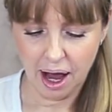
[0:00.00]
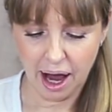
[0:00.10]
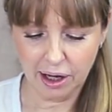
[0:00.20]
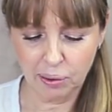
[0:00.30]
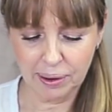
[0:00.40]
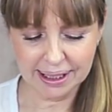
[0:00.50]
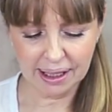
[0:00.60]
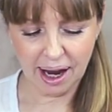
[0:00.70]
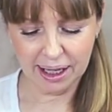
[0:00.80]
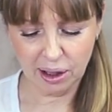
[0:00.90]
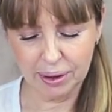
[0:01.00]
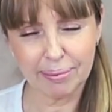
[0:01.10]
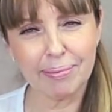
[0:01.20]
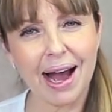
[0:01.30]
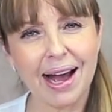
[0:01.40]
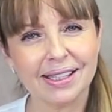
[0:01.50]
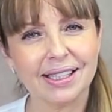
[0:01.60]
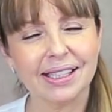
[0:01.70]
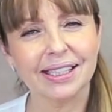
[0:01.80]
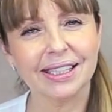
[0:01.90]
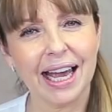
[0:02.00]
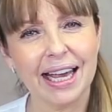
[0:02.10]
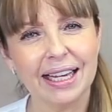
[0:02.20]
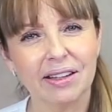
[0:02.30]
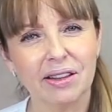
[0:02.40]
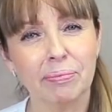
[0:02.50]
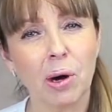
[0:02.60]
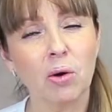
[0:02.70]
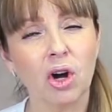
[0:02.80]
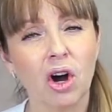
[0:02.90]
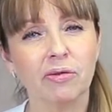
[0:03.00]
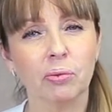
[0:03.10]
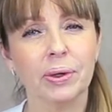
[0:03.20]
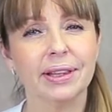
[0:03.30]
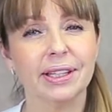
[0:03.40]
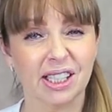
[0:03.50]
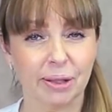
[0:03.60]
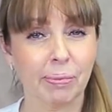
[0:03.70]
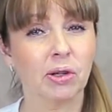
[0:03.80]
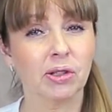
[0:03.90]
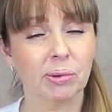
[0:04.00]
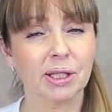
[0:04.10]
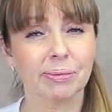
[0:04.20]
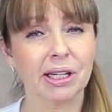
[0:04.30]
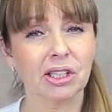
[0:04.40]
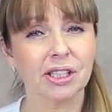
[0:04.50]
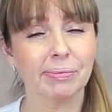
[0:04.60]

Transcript: I always like with masks to take the bulk off with the disposable sponges,